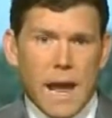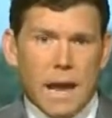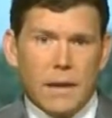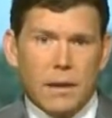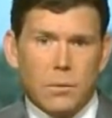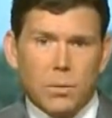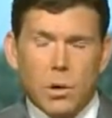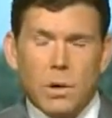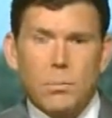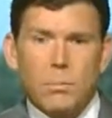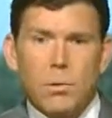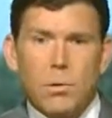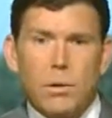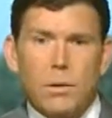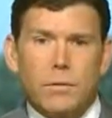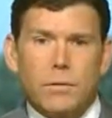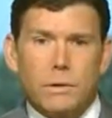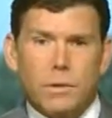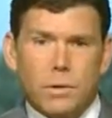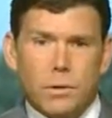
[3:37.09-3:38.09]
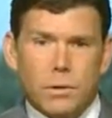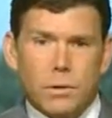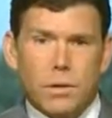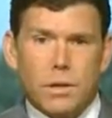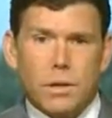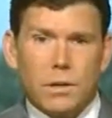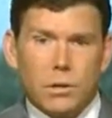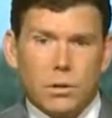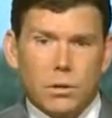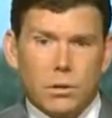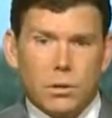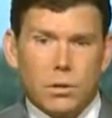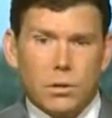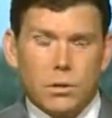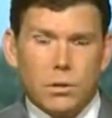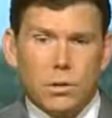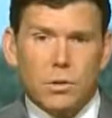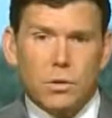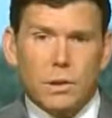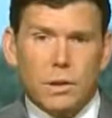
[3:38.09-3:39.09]
And at one point, Victoria
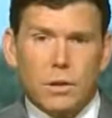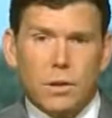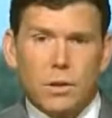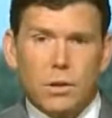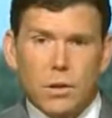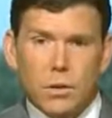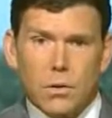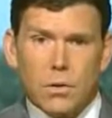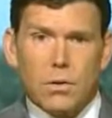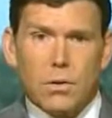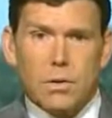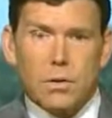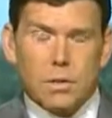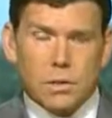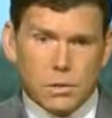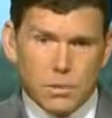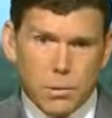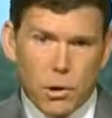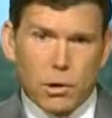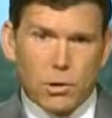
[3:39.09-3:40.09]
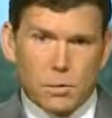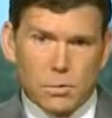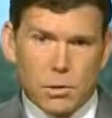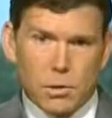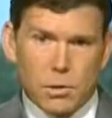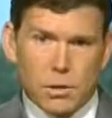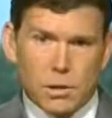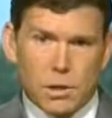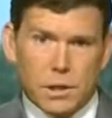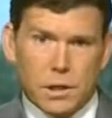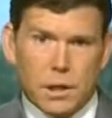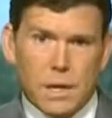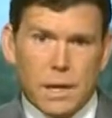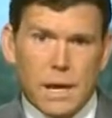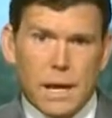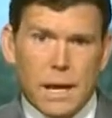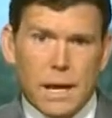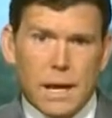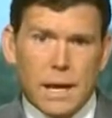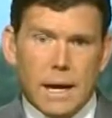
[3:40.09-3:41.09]
Nuland, her spokesperson,
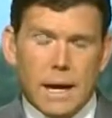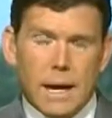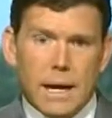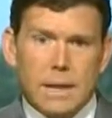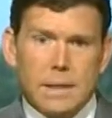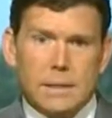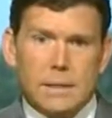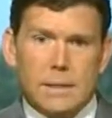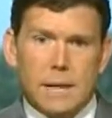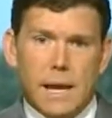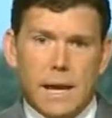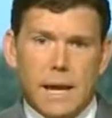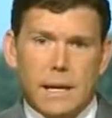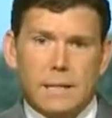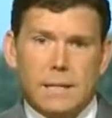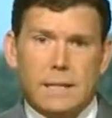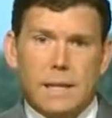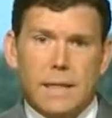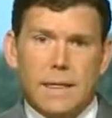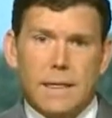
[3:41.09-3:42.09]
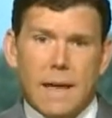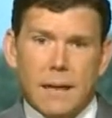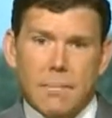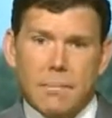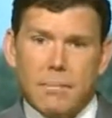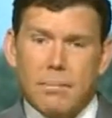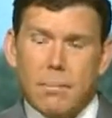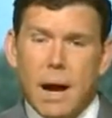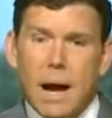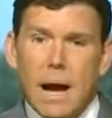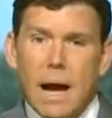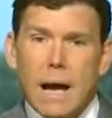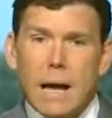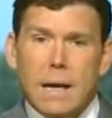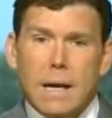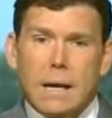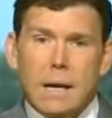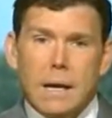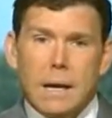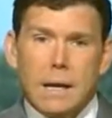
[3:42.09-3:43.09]
says that
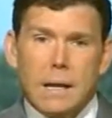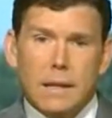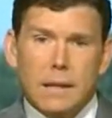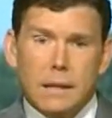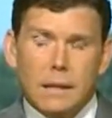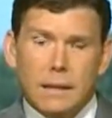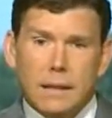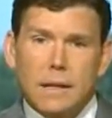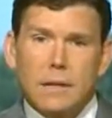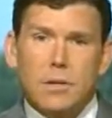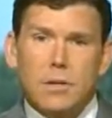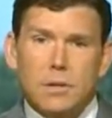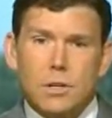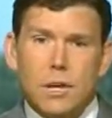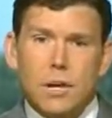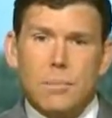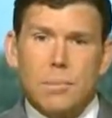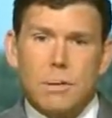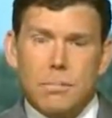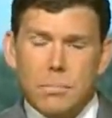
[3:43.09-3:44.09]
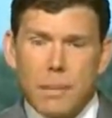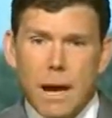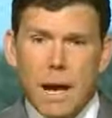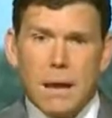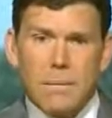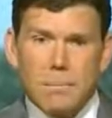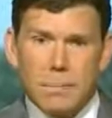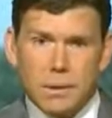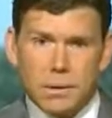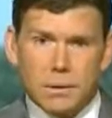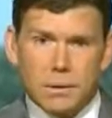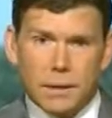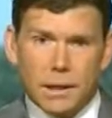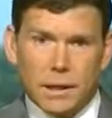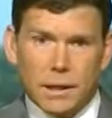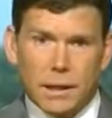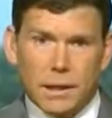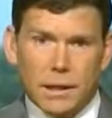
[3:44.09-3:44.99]
the leadership in my building